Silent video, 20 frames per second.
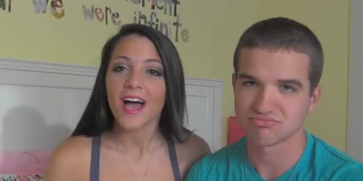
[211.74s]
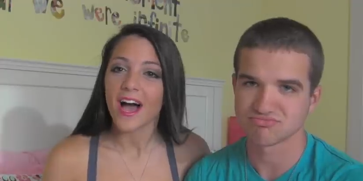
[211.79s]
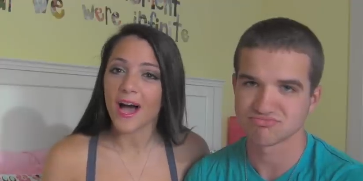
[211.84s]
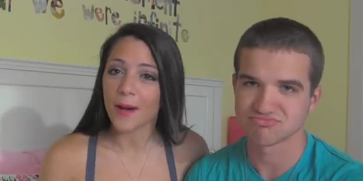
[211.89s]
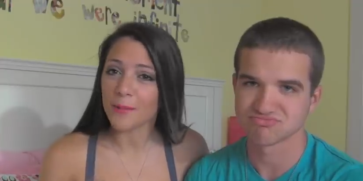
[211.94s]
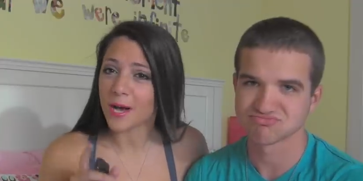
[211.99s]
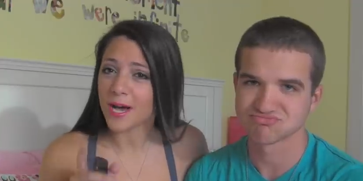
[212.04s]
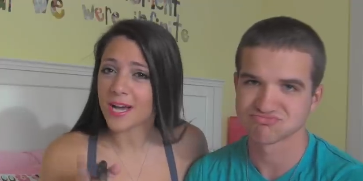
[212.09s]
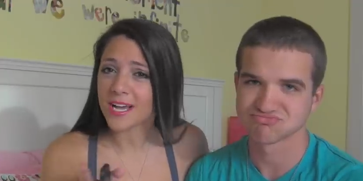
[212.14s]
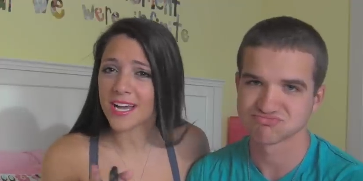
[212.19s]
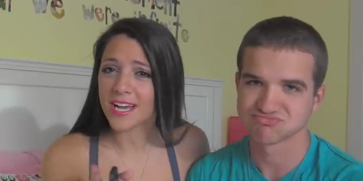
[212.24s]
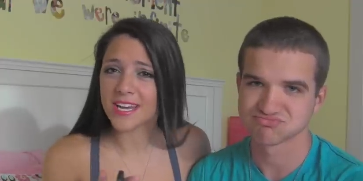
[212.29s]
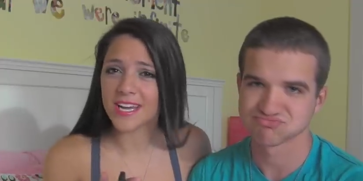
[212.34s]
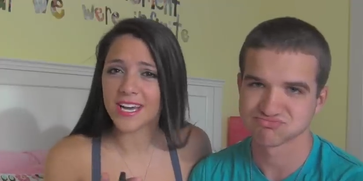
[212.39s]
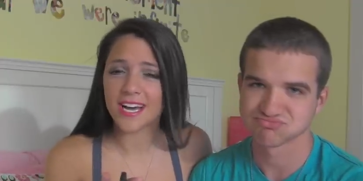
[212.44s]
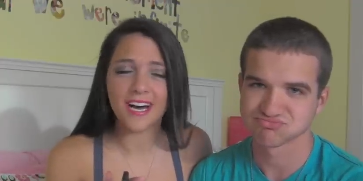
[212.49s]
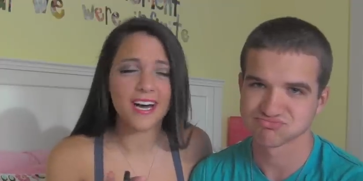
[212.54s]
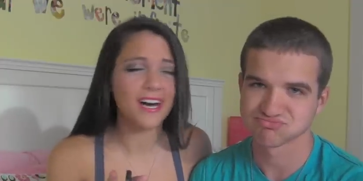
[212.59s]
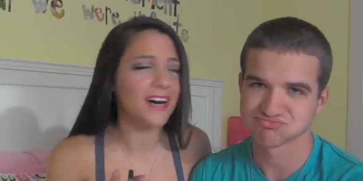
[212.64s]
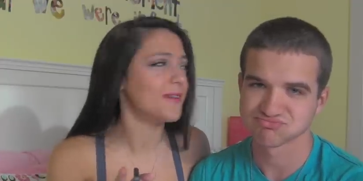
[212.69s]
Speaker 1: I'm not
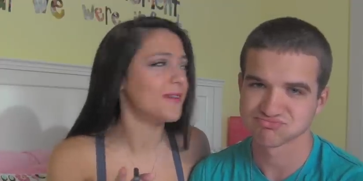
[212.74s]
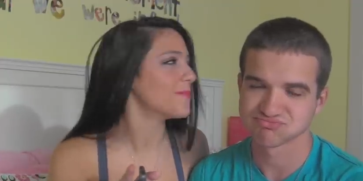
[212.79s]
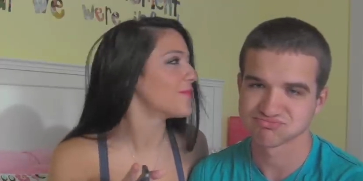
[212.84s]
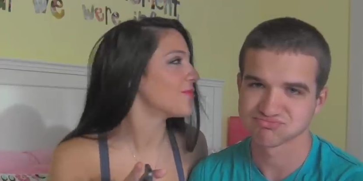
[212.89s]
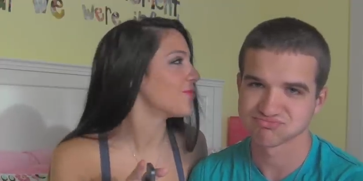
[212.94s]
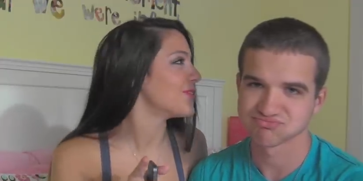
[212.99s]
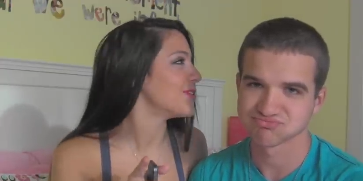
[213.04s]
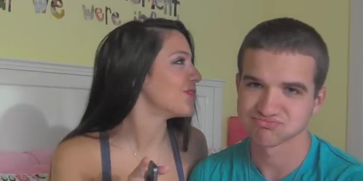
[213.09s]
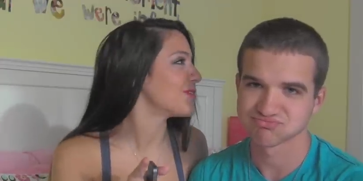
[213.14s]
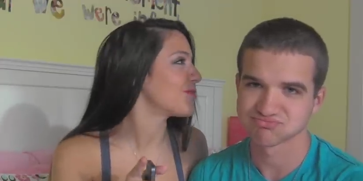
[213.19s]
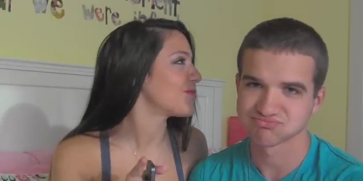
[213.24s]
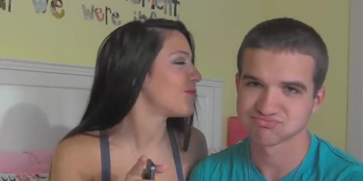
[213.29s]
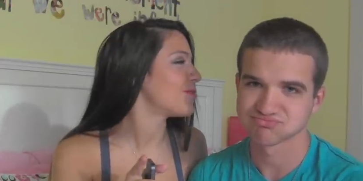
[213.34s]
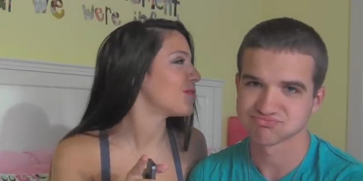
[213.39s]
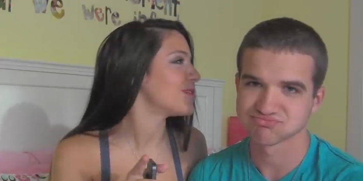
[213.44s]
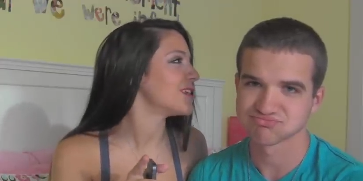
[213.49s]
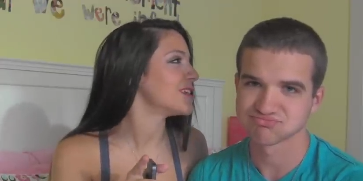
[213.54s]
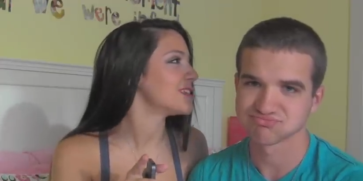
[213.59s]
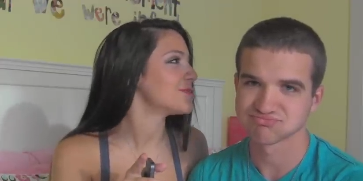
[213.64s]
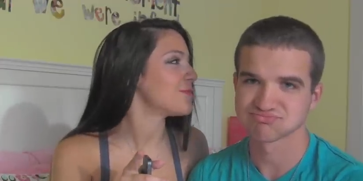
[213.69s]
gonna um,
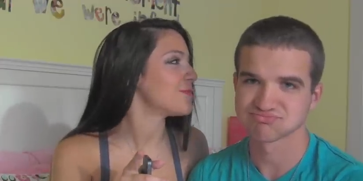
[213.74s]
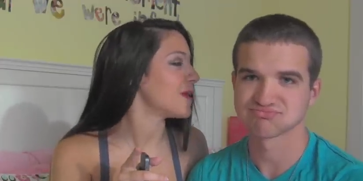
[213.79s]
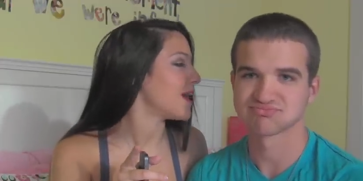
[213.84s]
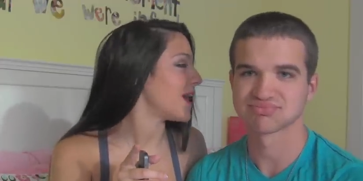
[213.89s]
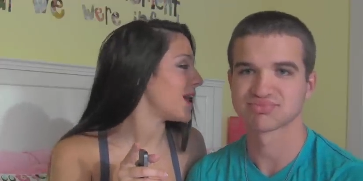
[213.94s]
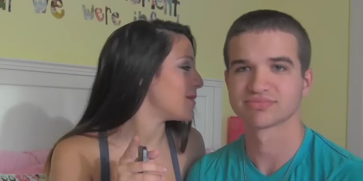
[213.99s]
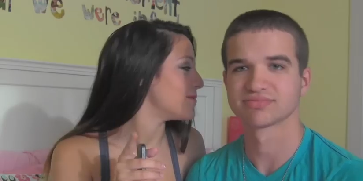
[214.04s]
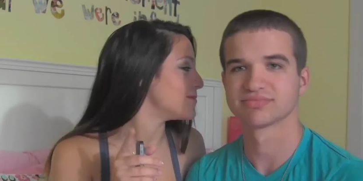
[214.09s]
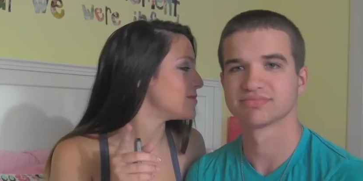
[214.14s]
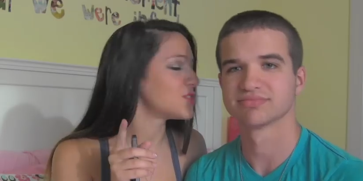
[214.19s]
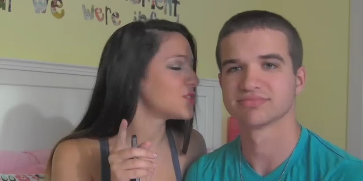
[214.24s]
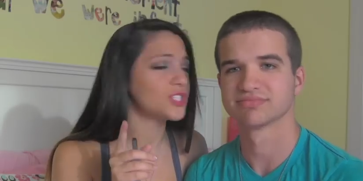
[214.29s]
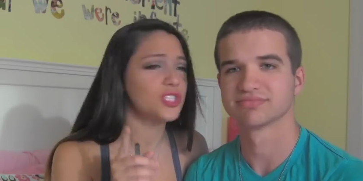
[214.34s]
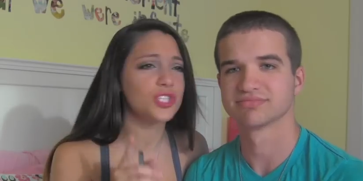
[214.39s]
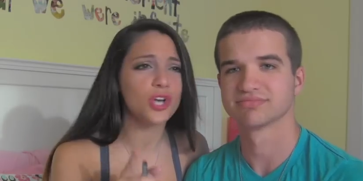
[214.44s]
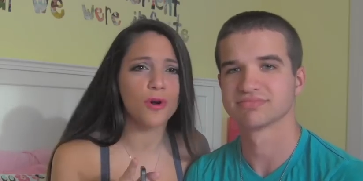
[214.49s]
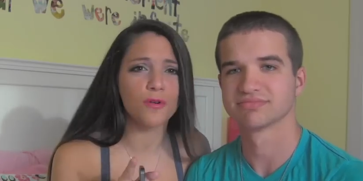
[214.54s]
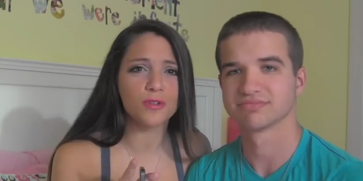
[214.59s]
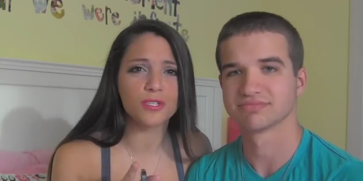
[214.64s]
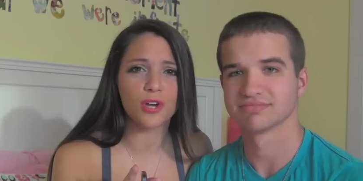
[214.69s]
re-record this, but I'm
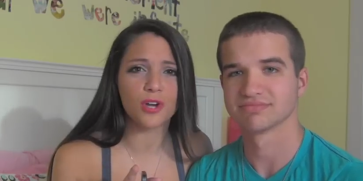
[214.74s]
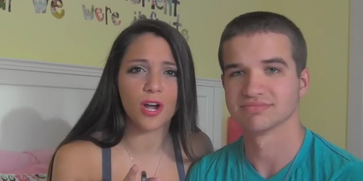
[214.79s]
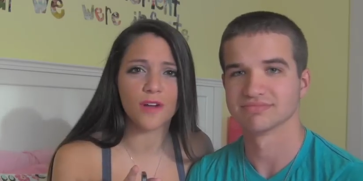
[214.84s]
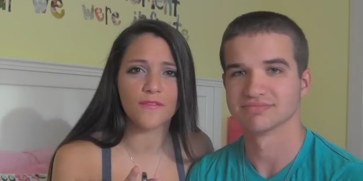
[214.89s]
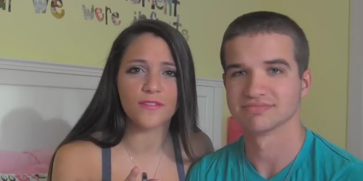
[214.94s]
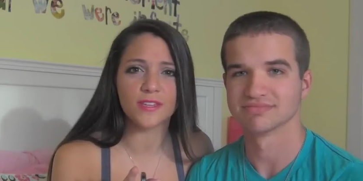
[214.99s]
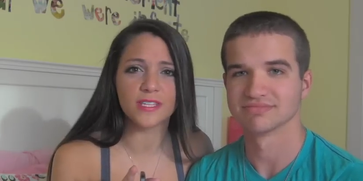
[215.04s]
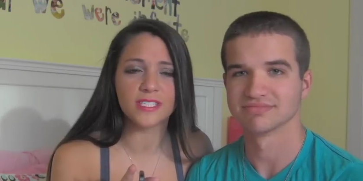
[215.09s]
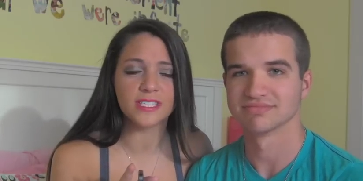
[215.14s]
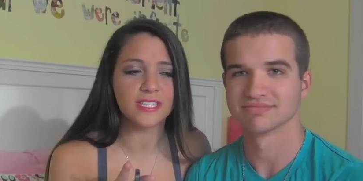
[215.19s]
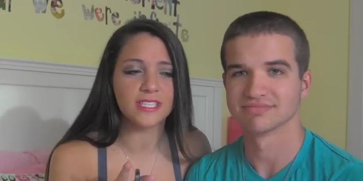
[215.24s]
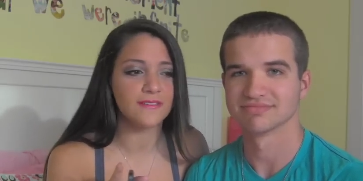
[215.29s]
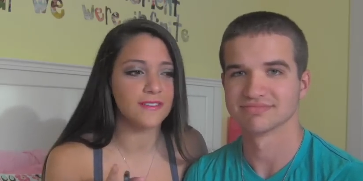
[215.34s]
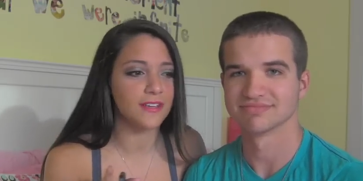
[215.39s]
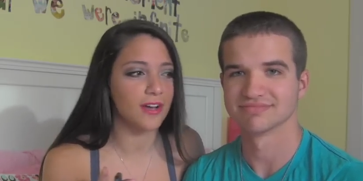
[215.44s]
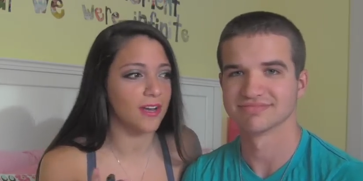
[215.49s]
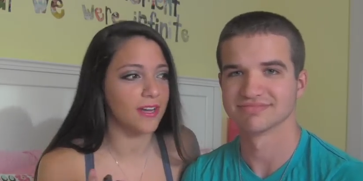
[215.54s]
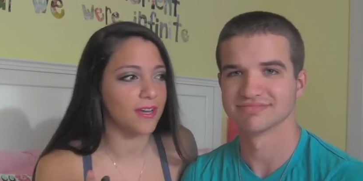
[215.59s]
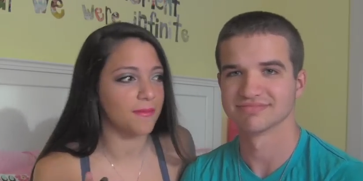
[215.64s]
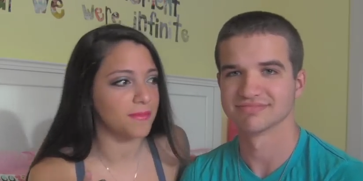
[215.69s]
so sorry for the
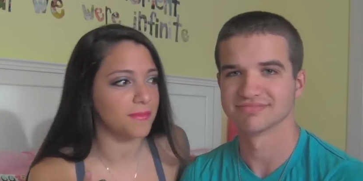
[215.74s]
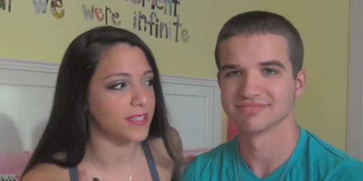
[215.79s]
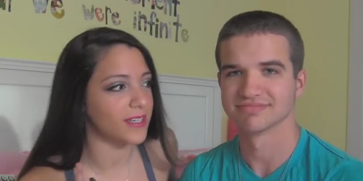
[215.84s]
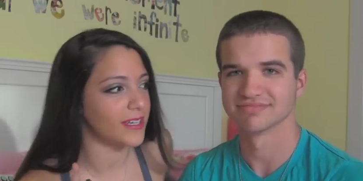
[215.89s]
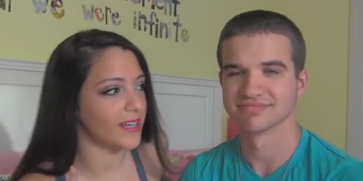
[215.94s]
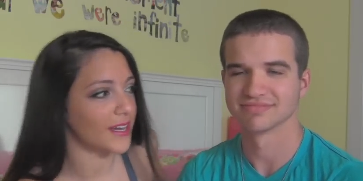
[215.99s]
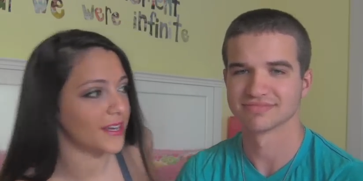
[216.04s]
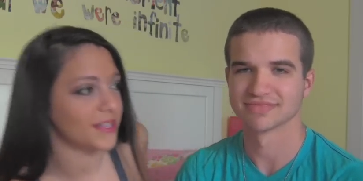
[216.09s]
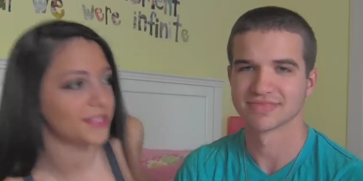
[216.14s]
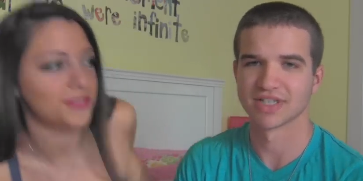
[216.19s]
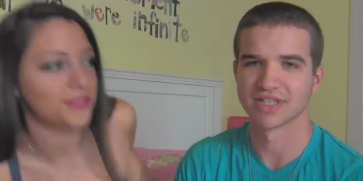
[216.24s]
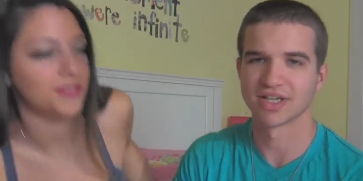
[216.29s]
TV on. I'm gonna